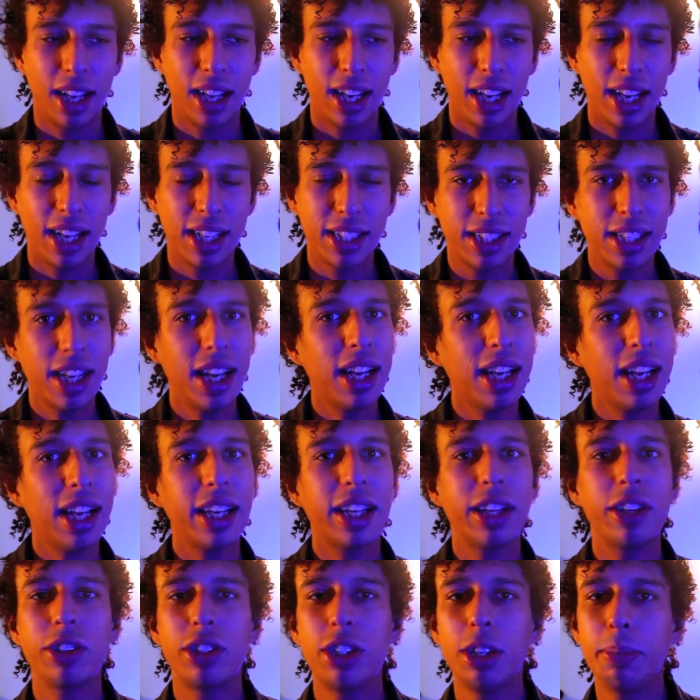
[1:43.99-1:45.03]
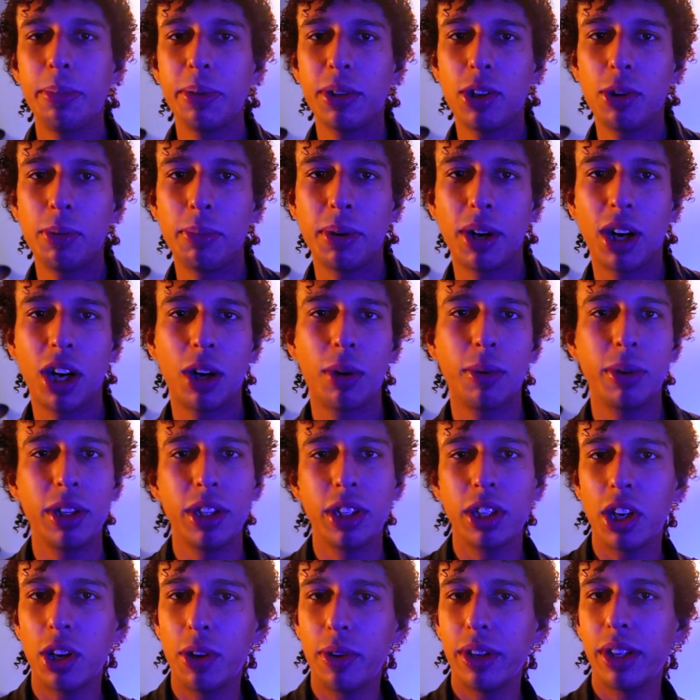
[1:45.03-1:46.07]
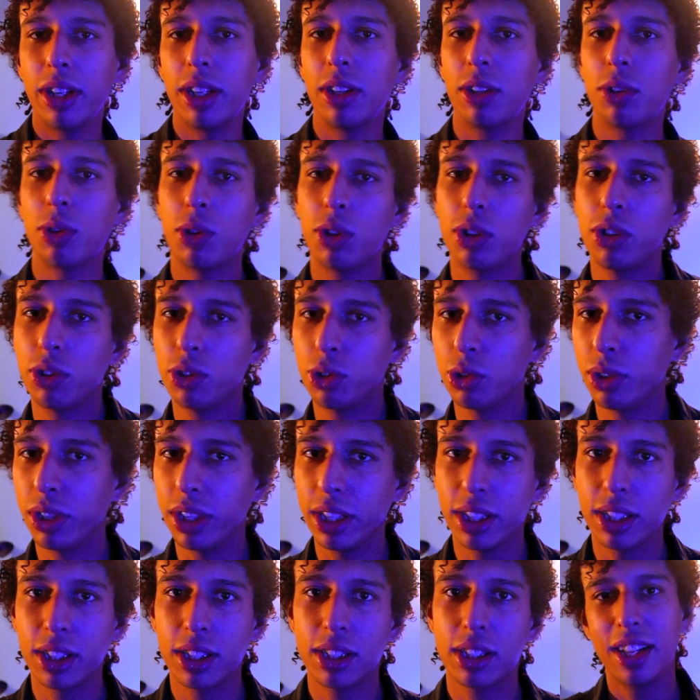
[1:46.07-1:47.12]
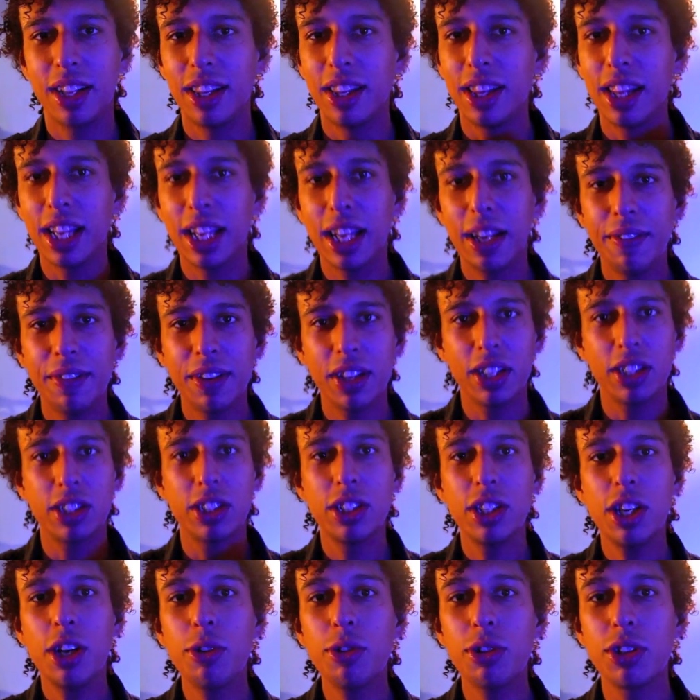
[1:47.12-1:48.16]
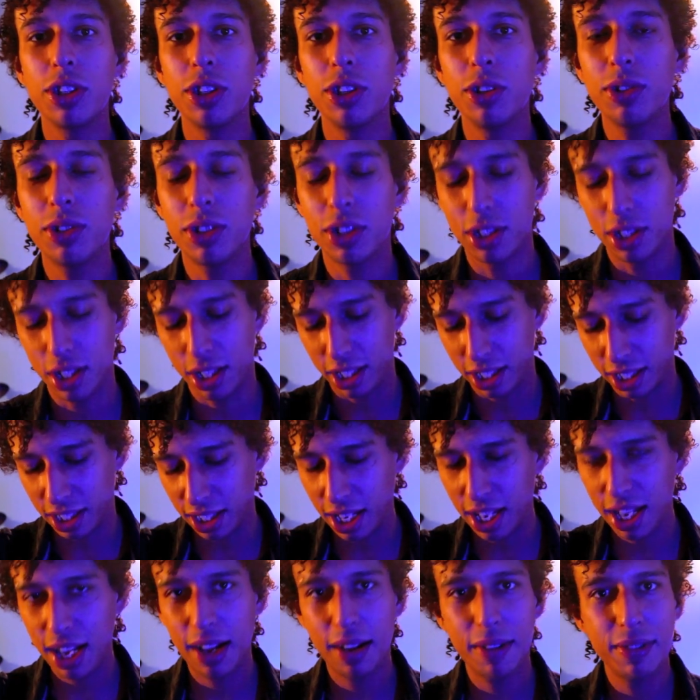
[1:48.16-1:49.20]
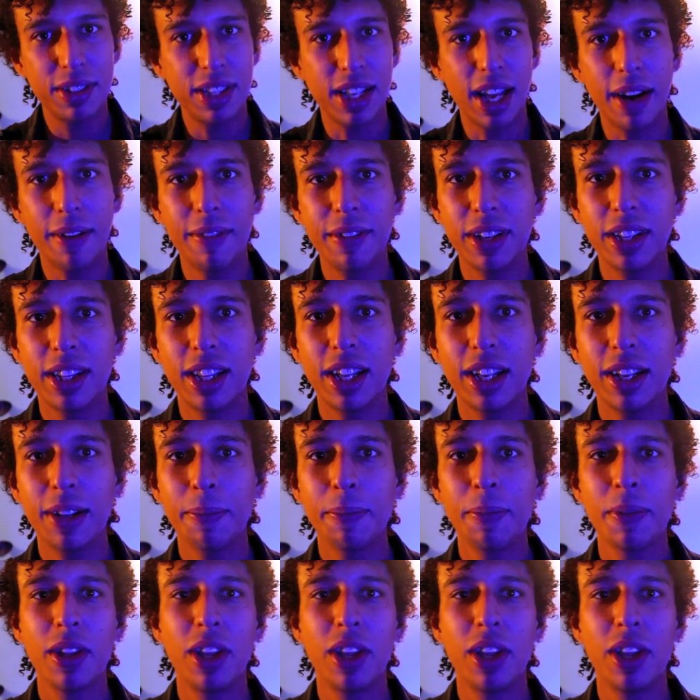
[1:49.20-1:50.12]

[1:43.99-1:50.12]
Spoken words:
It's not like your typical bar where you go in and order drinks. They give you these snowsuits, gloves, everything.